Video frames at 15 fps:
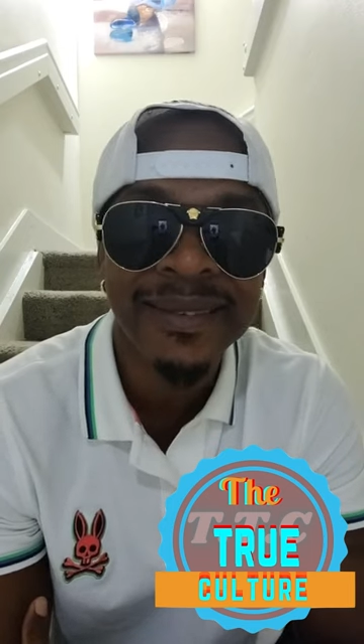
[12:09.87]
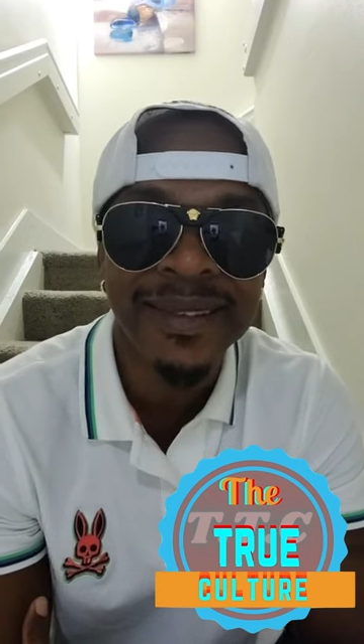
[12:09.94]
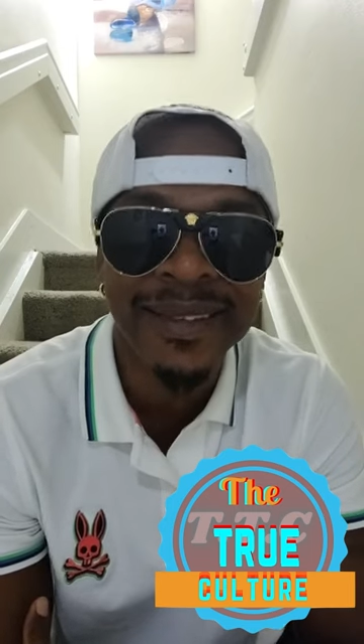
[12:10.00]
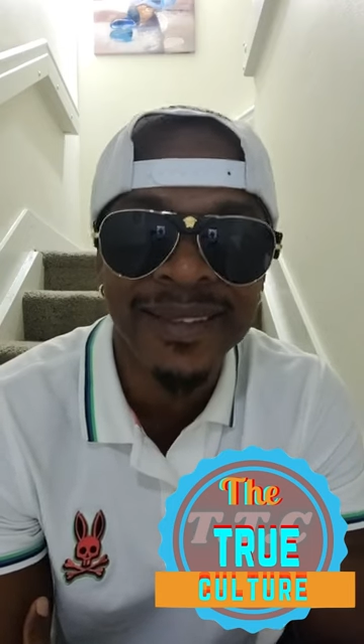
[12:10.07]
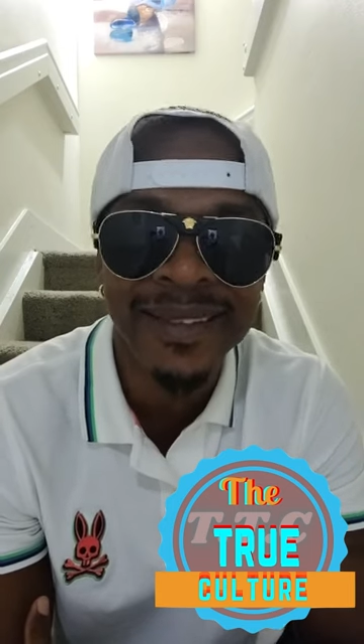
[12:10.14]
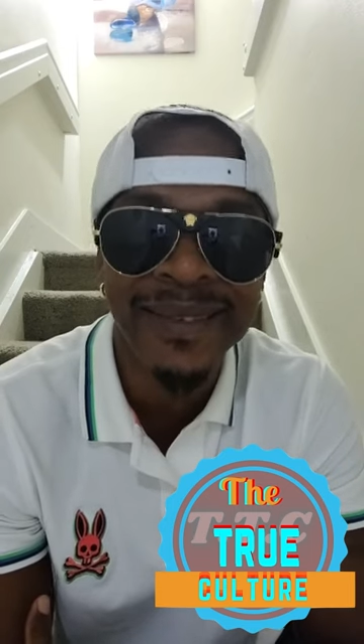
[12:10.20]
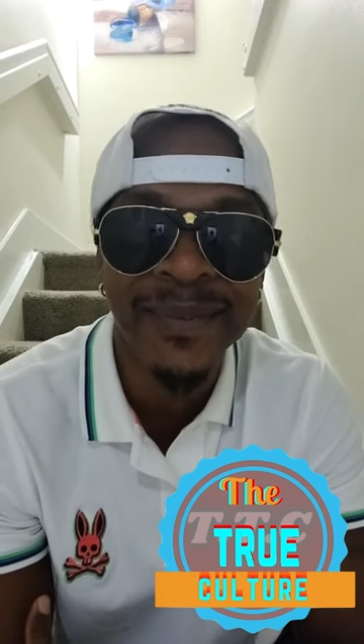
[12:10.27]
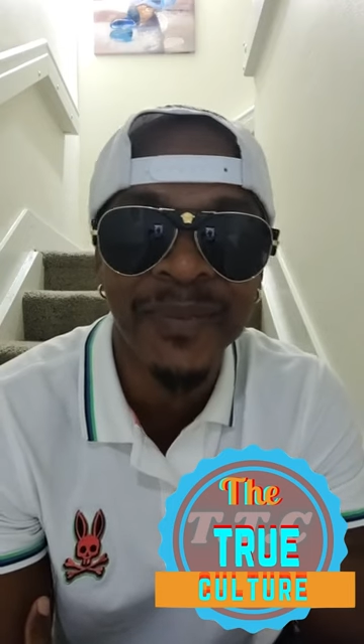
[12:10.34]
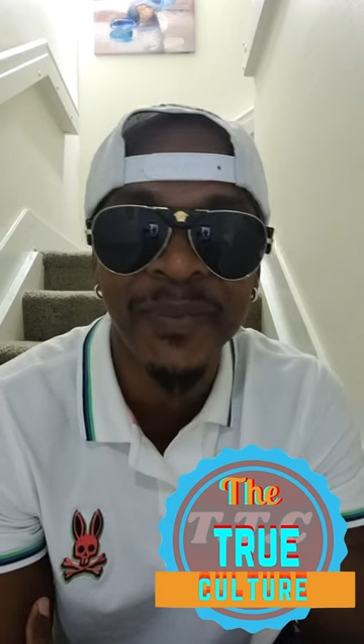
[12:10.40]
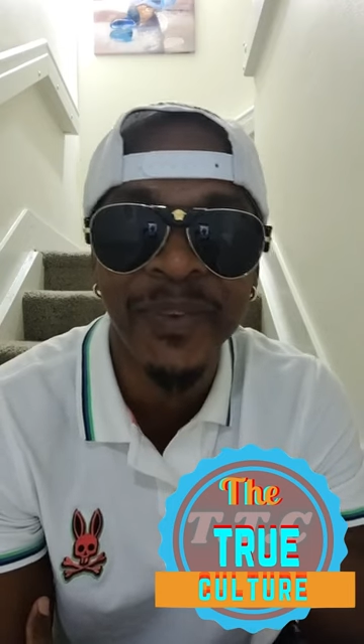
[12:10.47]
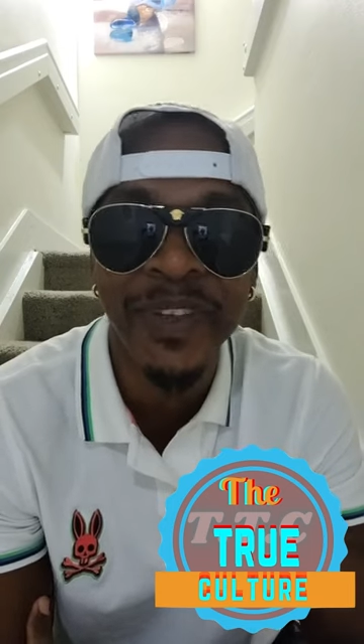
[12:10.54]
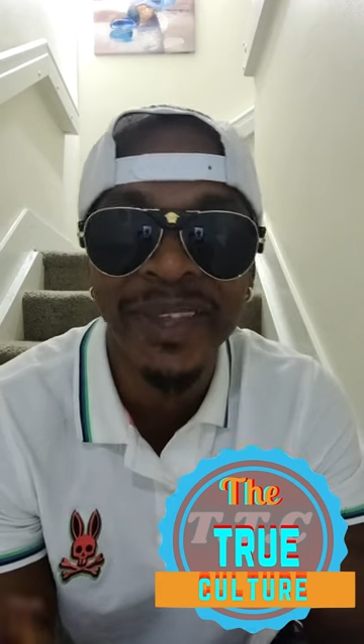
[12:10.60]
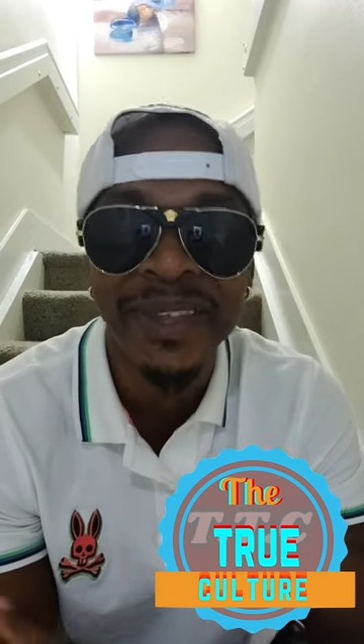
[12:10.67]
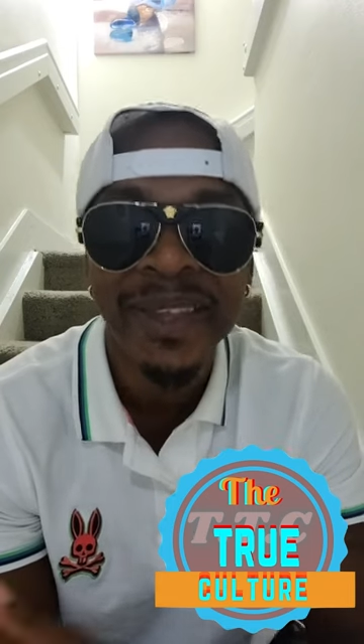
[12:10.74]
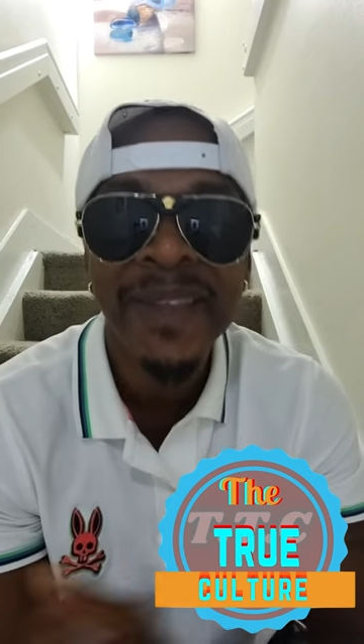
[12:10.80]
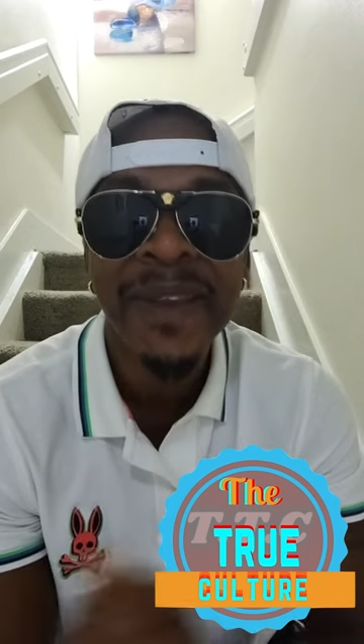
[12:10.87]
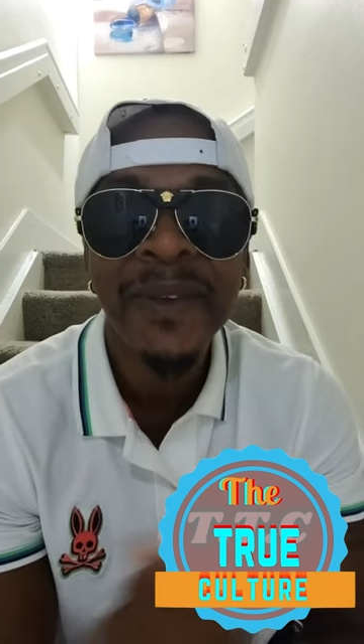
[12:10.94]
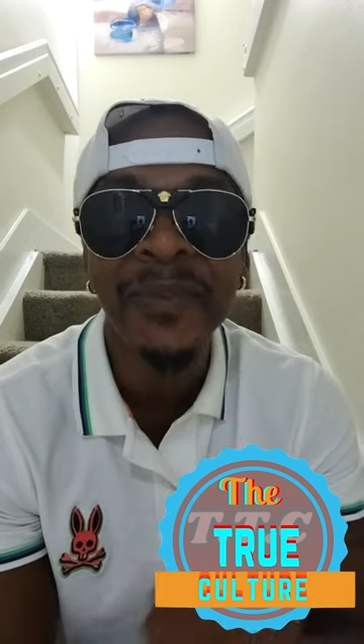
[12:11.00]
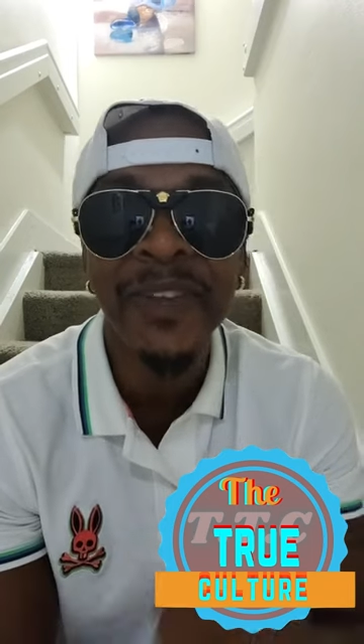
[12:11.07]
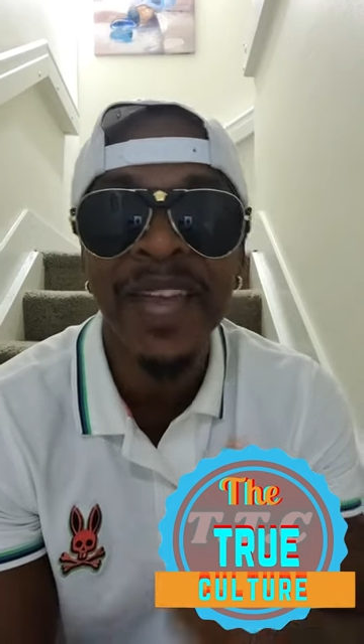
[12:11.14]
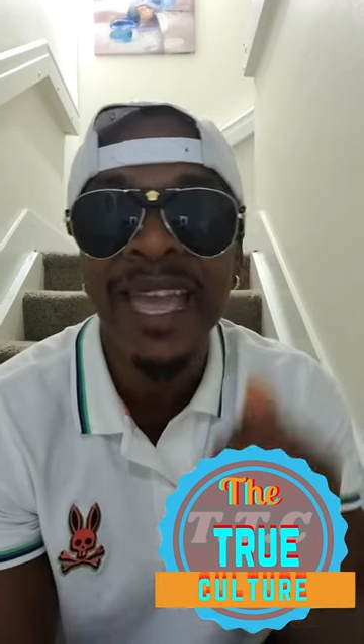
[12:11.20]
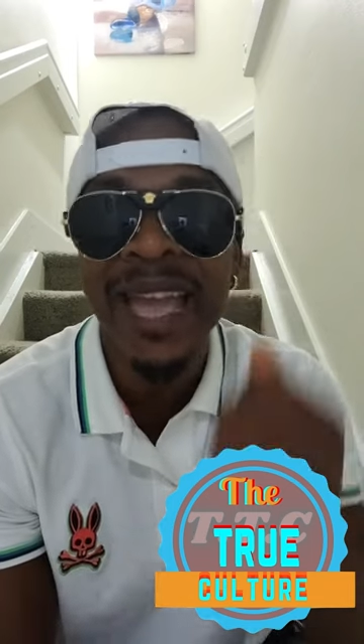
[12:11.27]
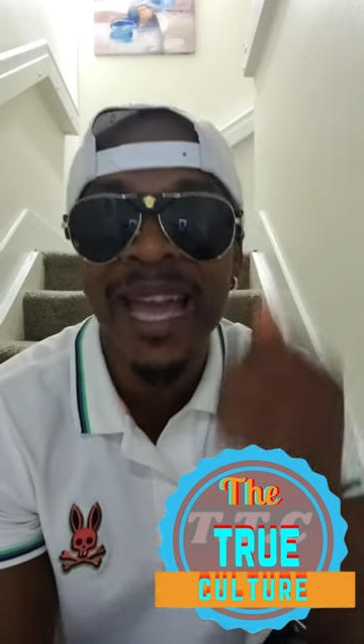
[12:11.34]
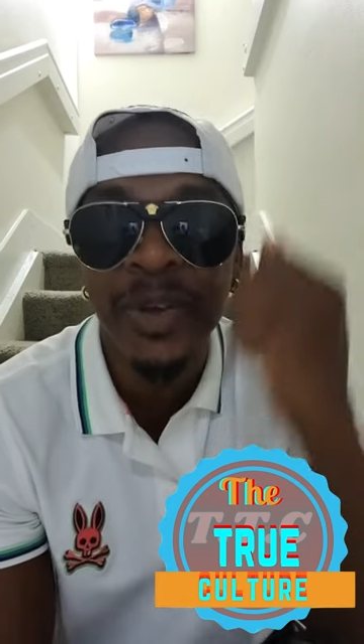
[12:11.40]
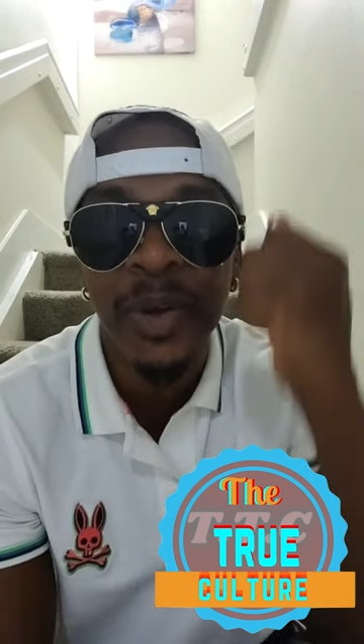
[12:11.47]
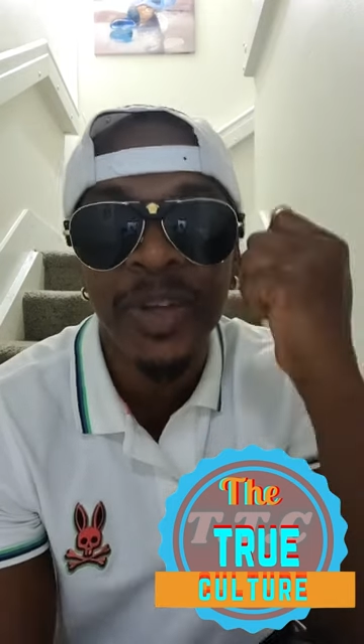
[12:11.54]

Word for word: Fear iron